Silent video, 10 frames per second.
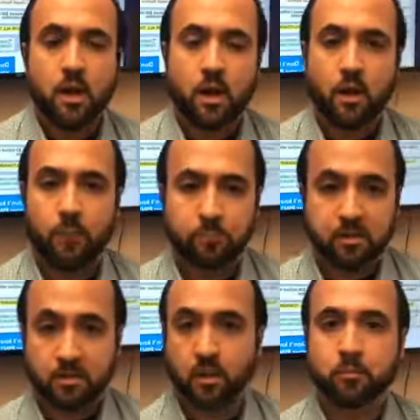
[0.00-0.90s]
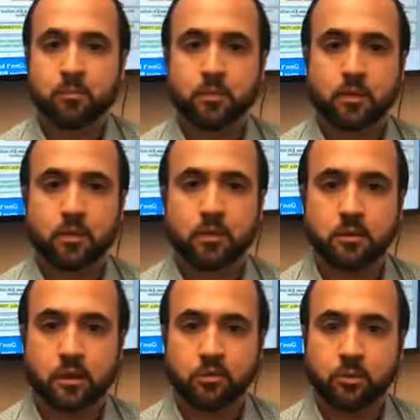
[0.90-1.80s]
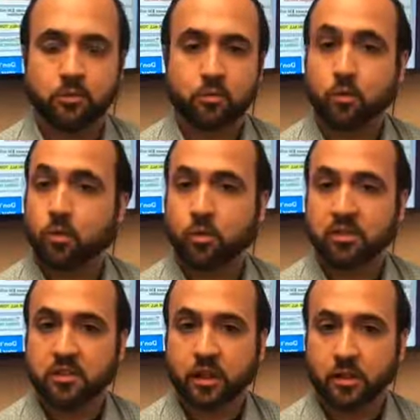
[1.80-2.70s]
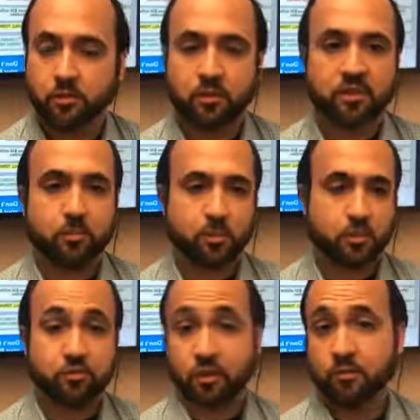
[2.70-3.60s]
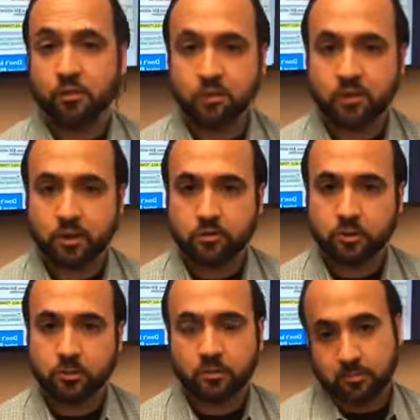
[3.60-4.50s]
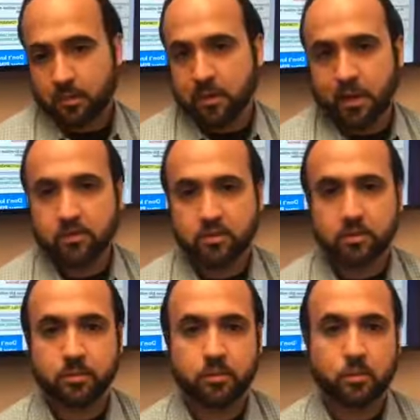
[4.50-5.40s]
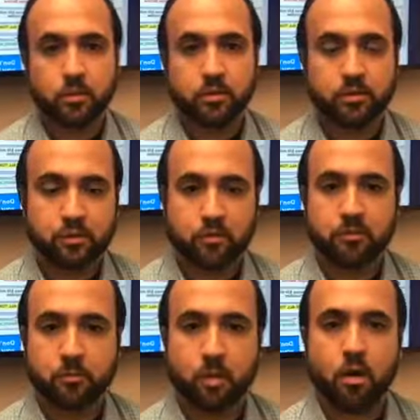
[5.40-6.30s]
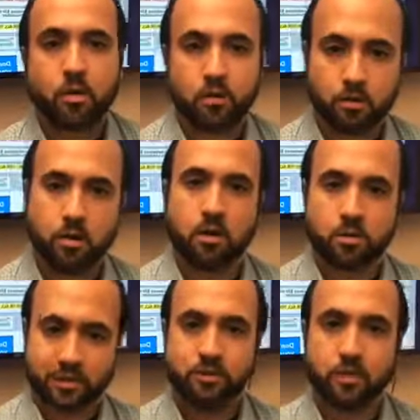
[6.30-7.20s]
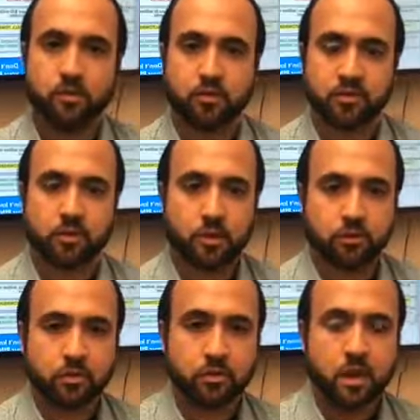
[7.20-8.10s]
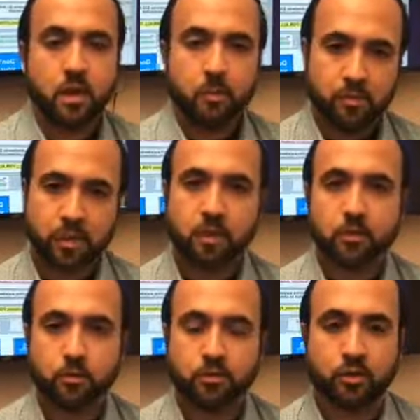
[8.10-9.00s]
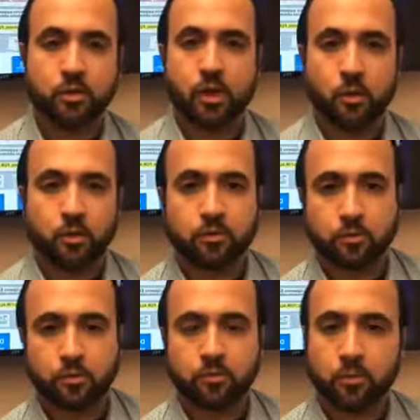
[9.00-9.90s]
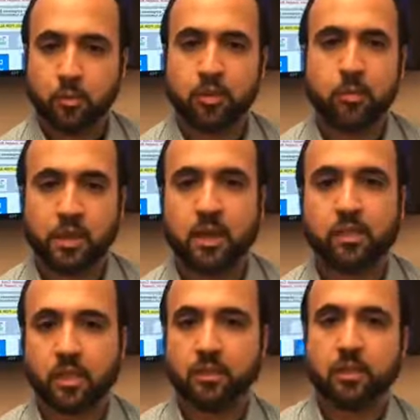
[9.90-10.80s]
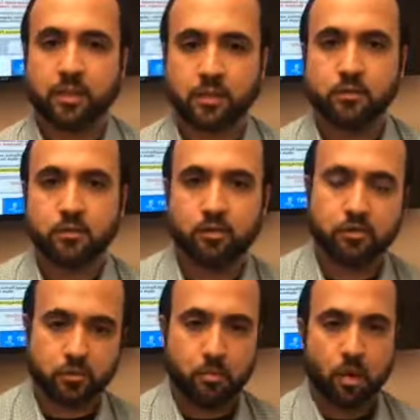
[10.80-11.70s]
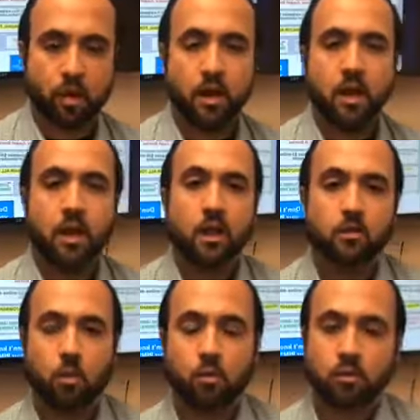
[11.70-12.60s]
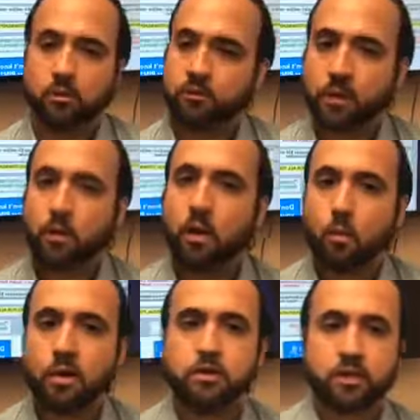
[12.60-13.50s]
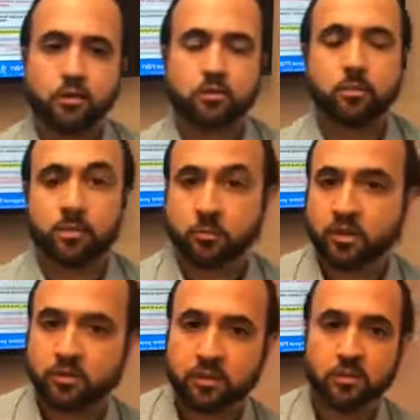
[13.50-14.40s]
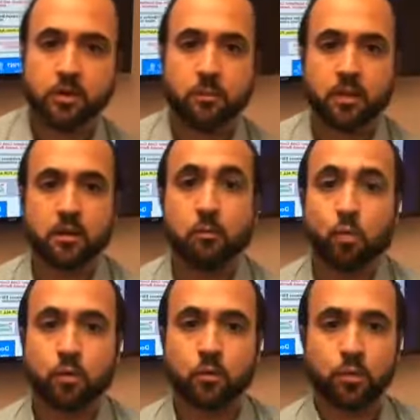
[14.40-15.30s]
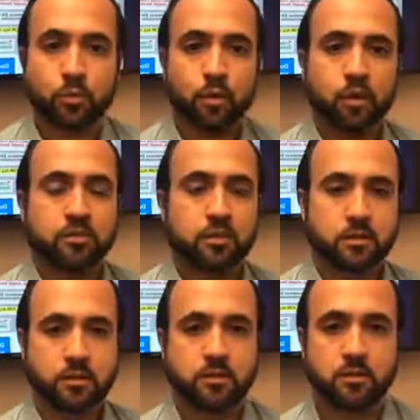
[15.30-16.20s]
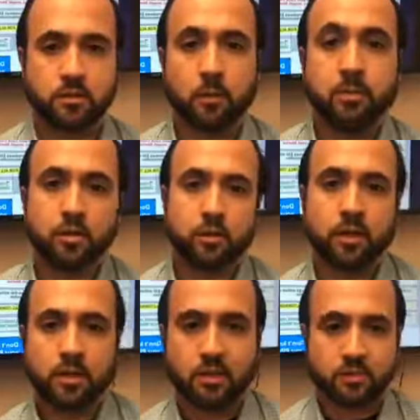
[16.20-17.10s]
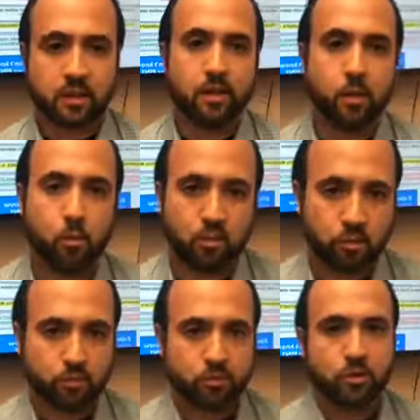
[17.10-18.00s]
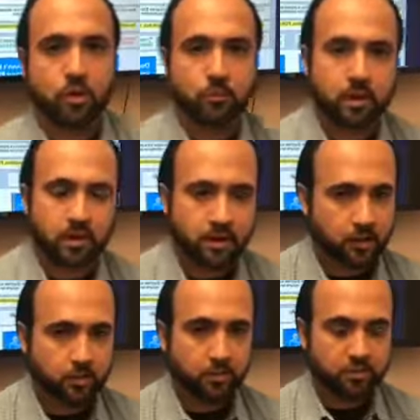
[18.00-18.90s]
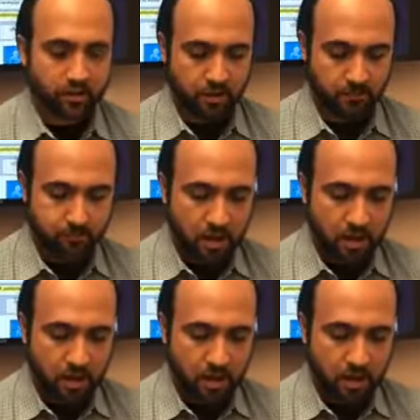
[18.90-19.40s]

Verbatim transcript: Um, some uh, townships do coincide. For example, there's Jefferson Township, and obviously people who live in Jefferson Park are, are in Jefferson Township, but that includes other areas too, that people that may not think that they live in Jefferson Park. So figure out where your township is because that's going to be important with regards to, to appeal deadlines and how that works, which we'll talk about again here in a second.